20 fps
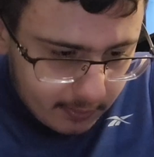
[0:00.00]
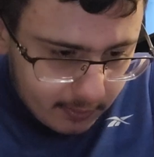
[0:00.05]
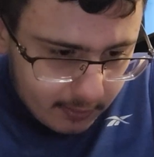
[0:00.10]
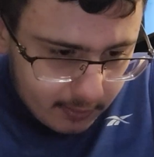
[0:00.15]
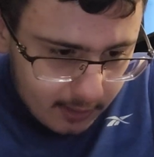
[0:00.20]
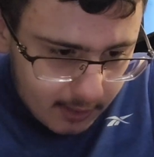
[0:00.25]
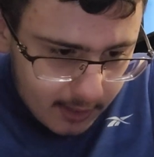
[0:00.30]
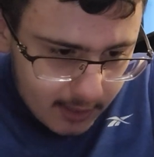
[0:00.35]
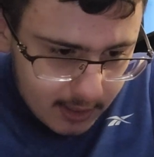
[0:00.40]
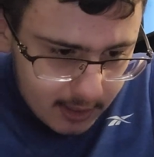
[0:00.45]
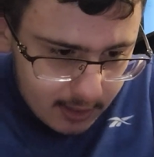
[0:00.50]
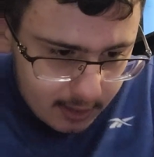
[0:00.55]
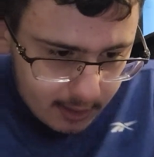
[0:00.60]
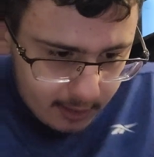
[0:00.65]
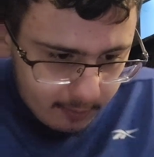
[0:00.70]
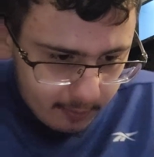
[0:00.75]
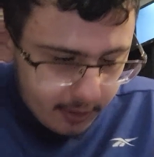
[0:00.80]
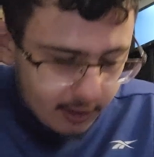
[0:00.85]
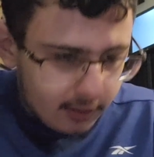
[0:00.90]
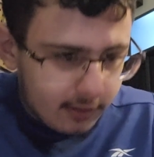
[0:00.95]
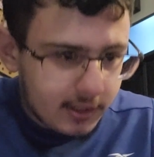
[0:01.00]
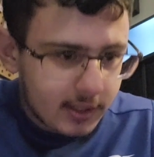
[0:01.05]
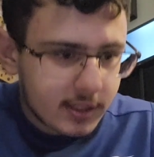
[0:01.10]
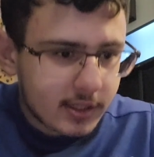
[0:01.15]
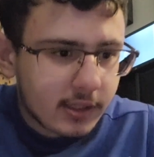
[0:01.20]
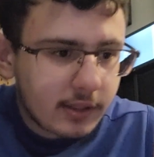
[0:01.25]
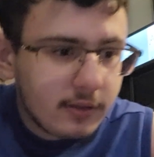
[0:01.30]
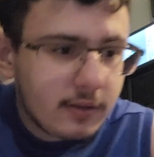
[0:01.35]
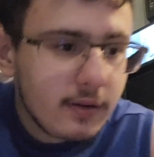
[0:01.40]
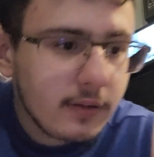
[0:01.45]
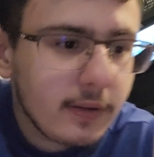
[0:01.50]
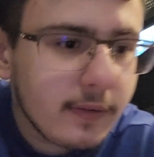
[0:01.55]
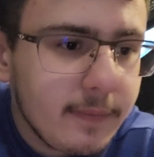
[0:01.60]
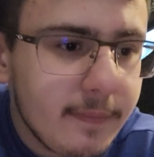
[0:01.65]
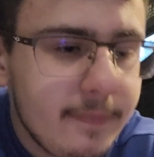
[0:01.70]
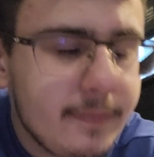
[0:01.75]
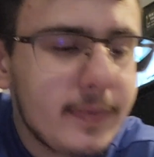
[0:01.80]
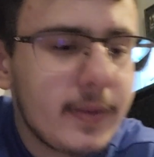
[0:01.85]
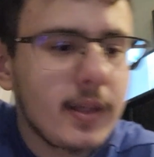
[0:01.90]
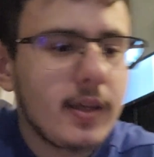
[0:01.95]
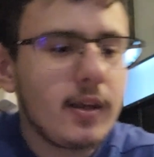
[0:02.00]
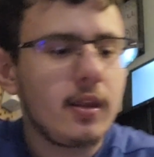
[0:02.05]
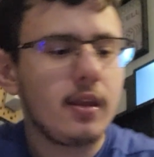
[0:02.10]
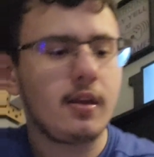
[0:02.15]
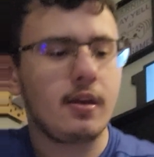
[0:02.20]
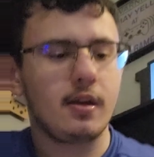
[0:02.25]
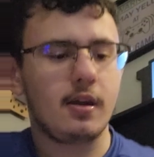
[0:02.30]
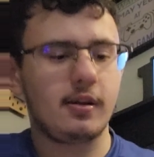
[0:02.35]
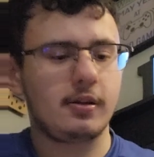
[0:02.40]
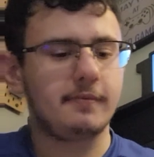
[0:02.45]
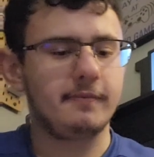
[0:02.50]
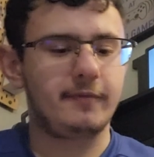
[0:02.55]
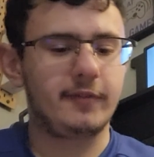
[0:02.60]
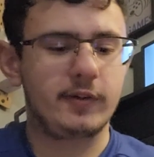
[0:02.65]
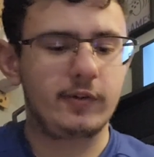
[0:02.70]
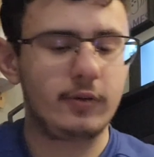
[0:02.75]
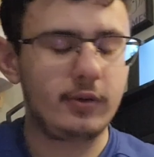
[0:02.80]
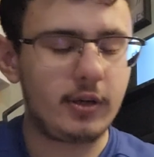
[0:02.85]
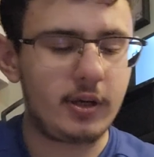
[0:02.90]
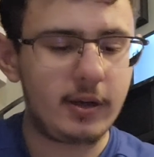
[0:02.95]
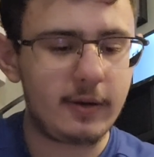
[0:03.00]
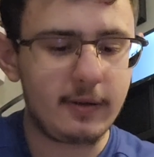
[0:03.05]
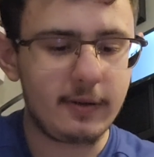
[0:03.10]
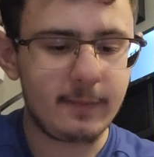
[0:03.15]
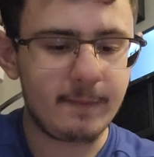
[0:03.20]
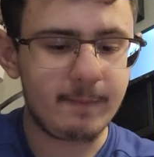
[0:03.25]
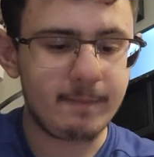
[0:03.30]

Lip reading: That's Nightwing done. For